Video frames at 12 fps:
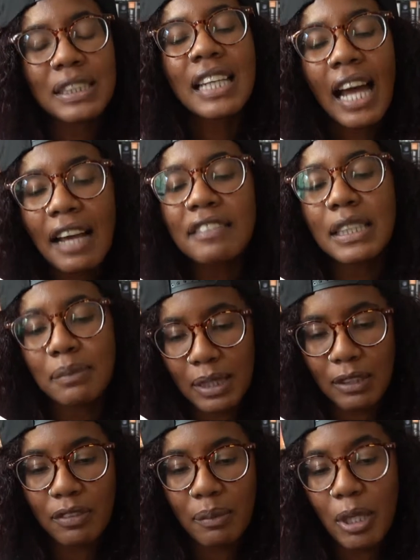knives at
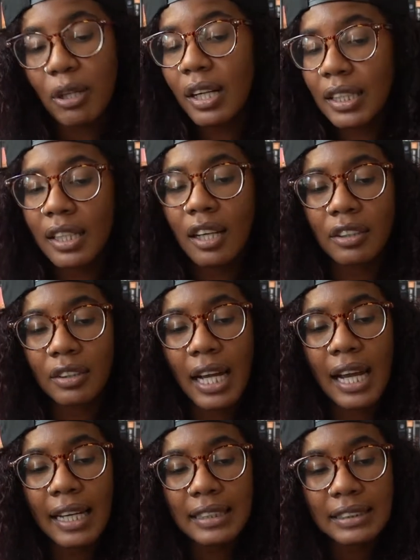me from her honey-colored
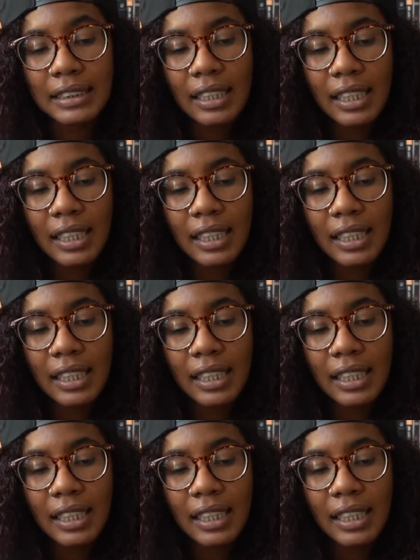eyes.